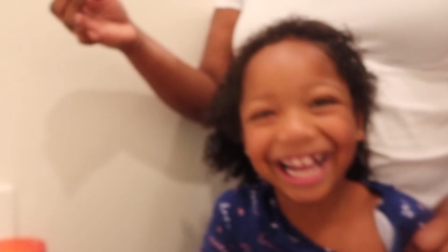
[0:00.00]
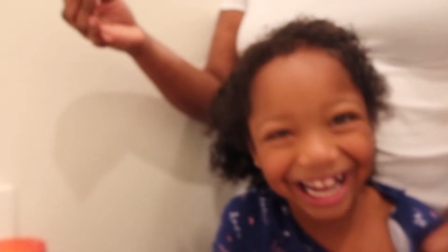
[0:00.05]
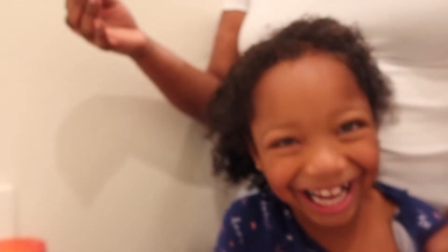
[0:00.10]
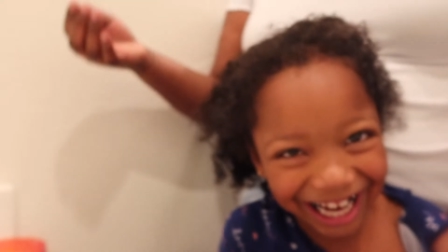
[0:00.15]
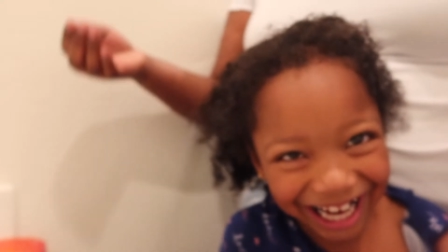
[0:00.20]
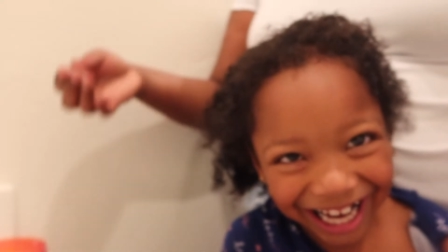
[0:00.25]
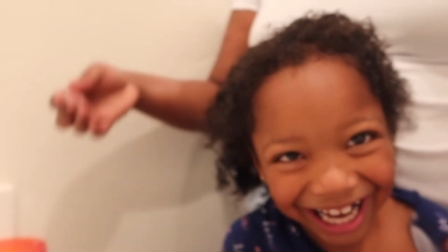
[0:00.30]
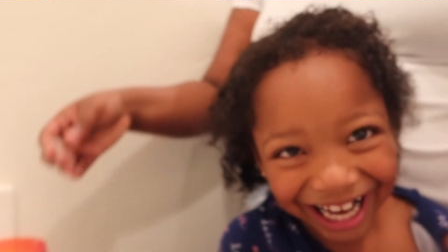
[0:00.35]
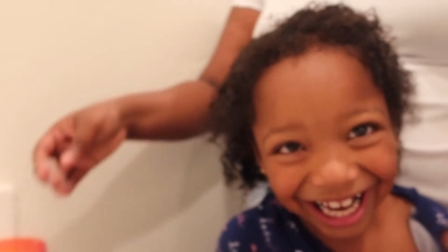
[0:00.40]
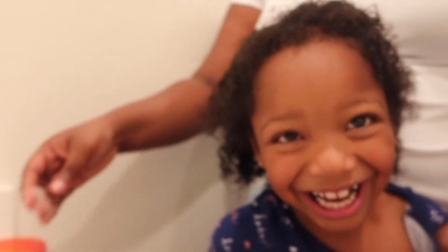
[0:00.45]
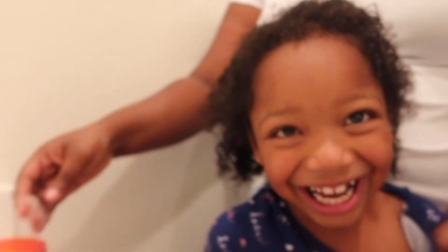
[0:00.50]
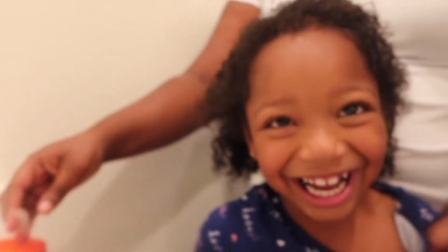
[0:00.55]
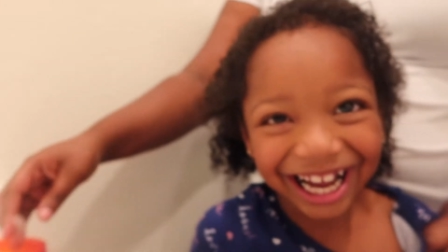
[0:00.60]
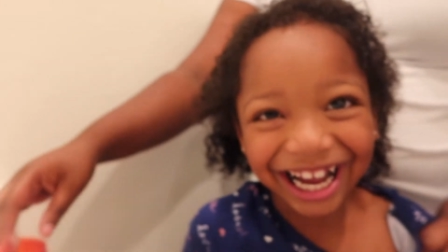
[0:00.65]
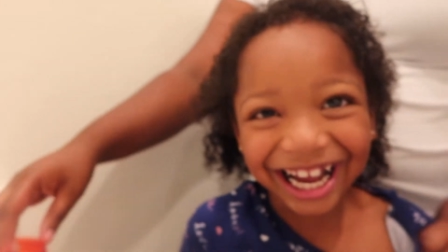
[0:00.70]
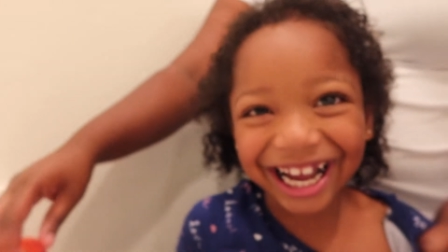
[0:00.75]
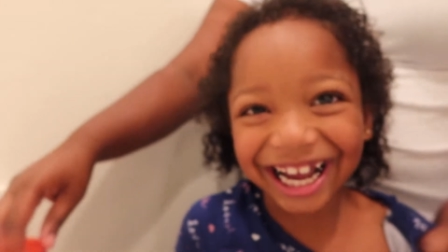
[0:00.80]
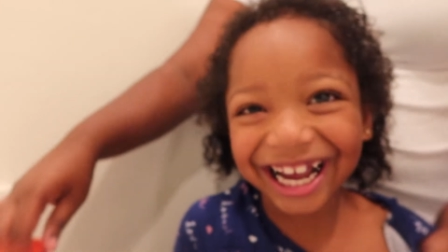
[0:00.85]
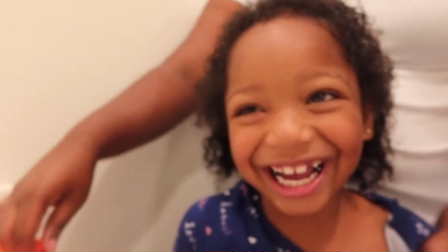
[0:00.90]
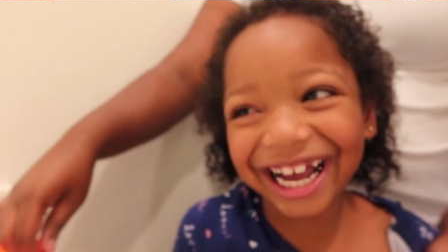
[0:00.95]
She's
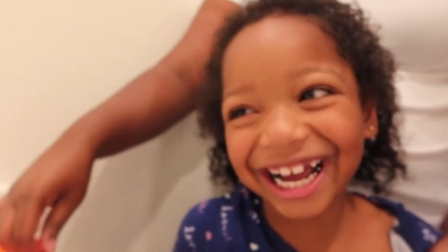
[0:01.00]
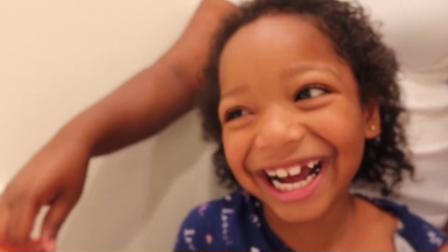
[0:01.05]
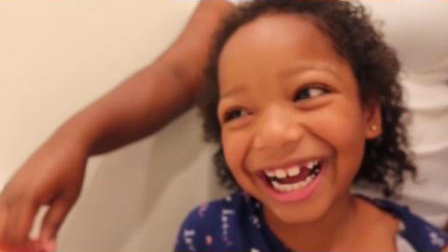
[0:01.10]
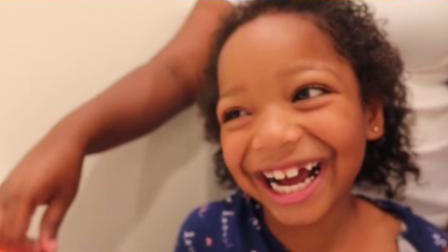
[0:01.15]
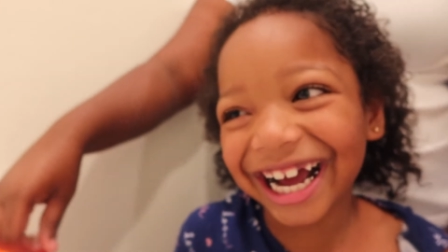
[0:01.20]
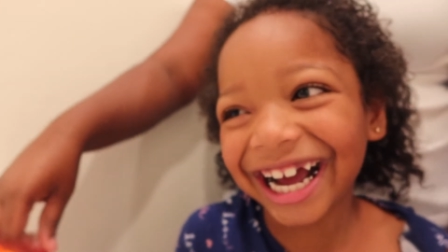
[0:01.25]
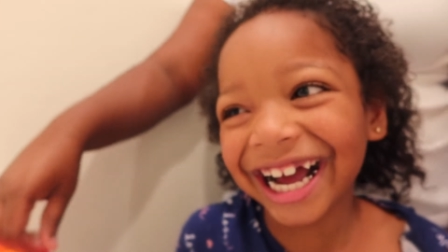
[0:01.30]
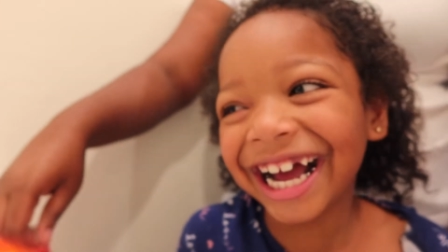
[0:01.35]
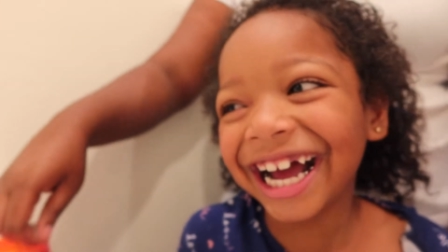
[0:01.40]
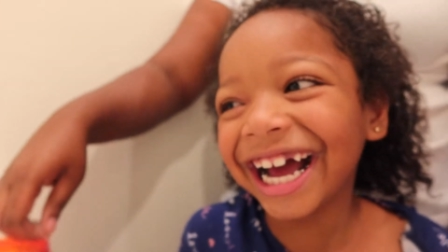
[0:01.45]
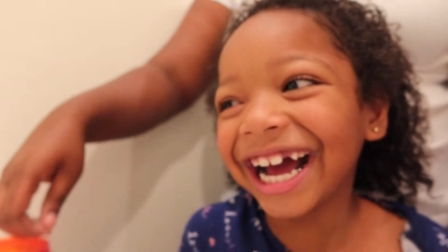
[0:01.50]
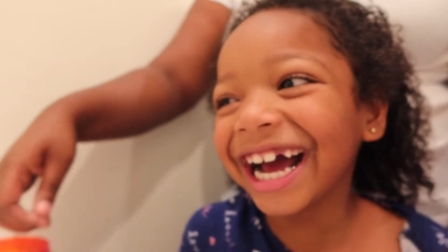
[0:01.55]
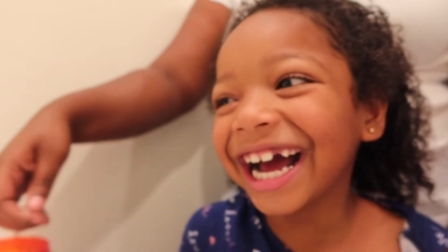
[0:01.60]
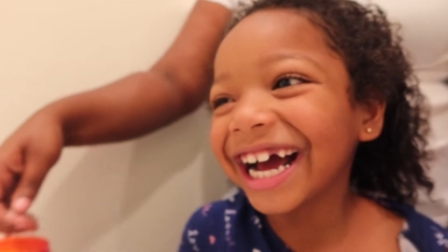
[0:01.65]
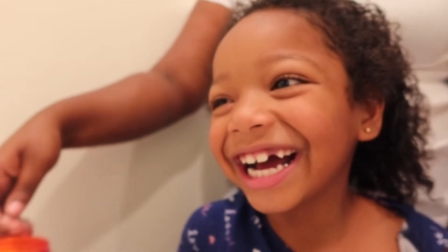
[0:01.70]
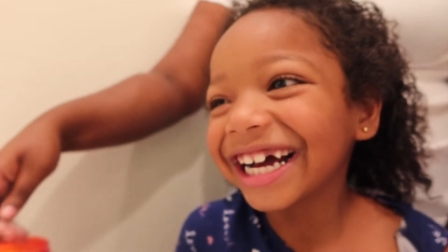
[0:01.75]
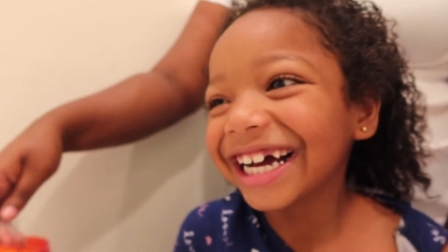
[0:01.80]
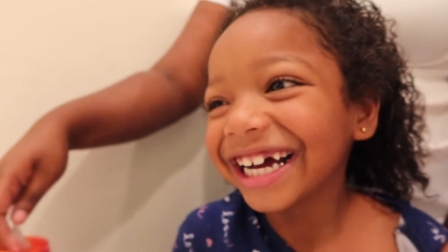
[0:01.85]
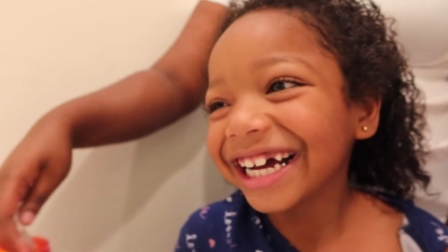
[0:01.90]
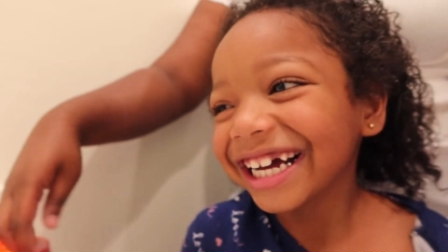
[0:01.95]
actually surprisingly
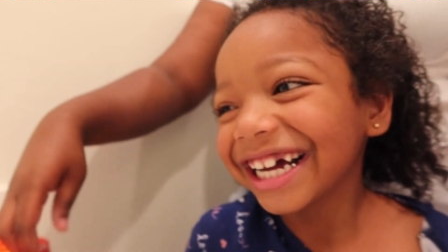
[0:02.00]
in